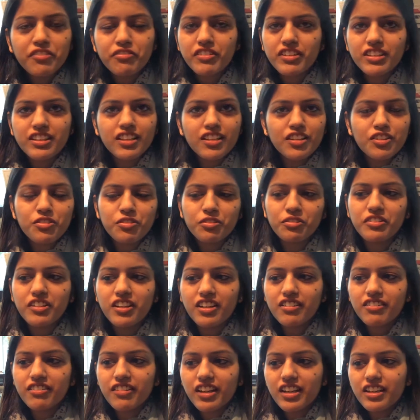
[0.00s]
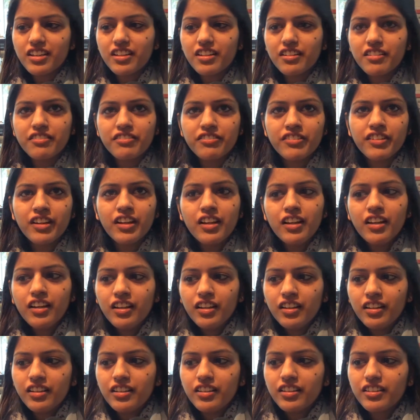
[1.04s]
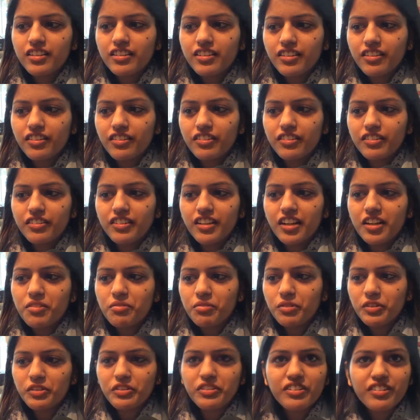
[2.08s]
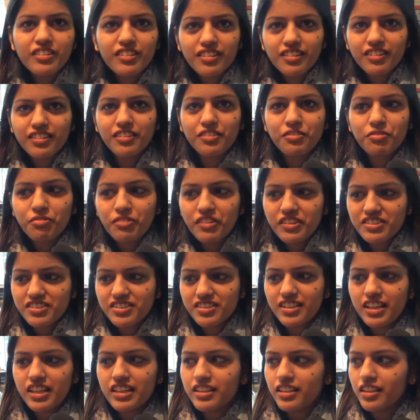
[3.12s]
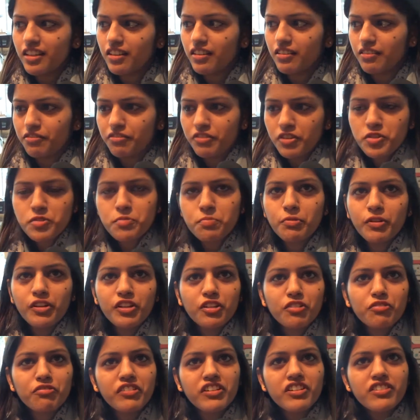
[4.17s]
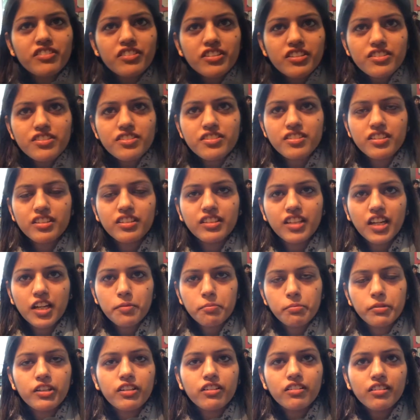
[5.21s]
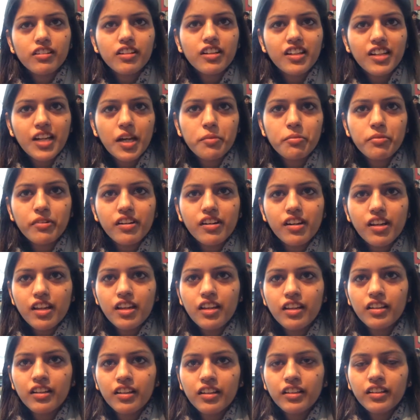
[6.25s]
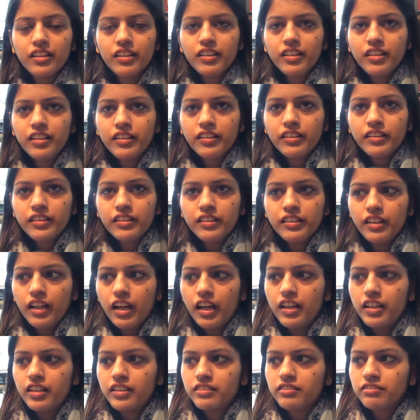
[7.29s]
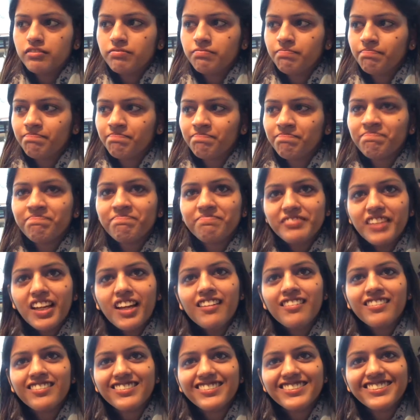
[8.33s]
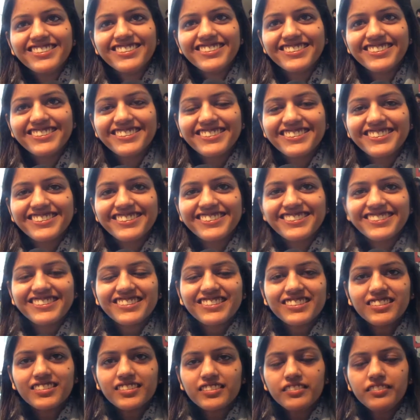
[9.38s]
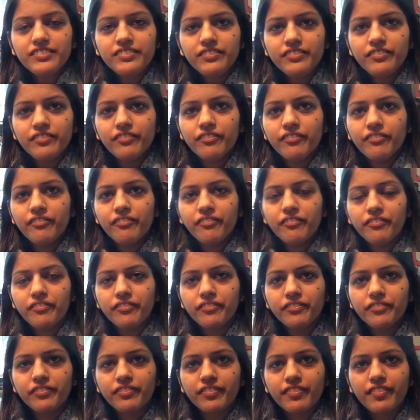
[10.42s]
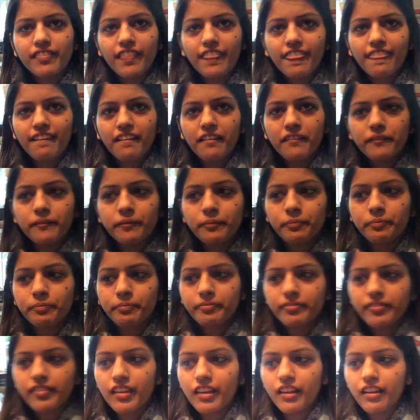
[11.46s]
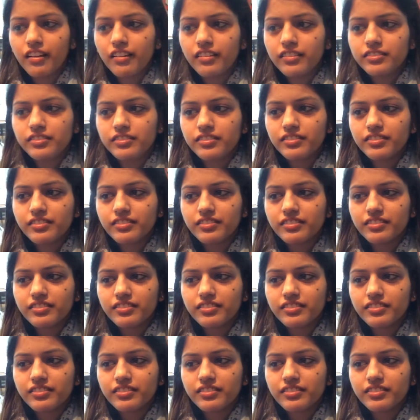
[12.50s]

Everything is so decorative. So that was first point of interest in that particular library. And yeah, Cool. Anything else you might want to share about yourself or libraries?